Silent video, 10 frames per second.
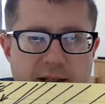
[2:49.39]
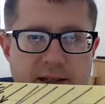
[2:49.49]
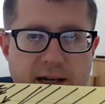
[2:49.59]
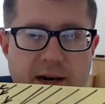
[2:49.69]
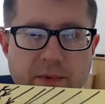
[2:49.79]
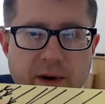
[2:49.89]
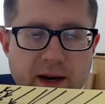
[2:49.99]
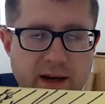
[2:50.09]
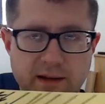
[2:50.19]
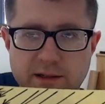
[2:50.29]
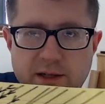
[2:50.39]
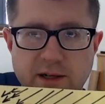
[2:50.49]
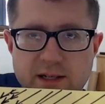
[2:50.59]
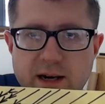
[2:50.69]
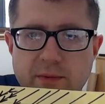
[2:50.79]
Top right,
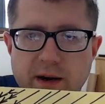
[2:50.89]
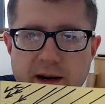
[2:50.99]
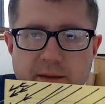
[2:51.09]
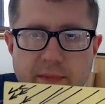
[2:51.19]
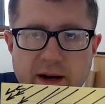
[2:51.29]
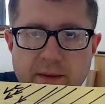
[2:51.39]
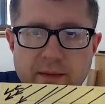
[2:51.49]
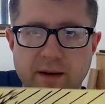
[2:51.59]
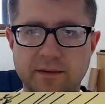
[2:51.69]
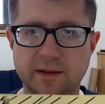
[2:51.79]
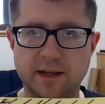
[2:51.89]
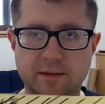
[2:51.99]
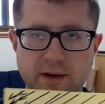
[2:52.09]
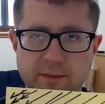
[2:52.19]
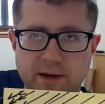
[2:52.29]
bottom left. Top
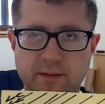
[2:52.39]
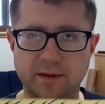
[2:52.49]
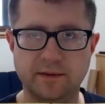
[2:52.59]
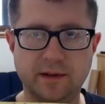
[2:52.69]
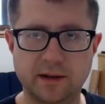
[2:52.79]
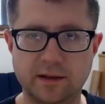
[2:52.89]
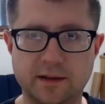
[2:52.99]
right, bottom left.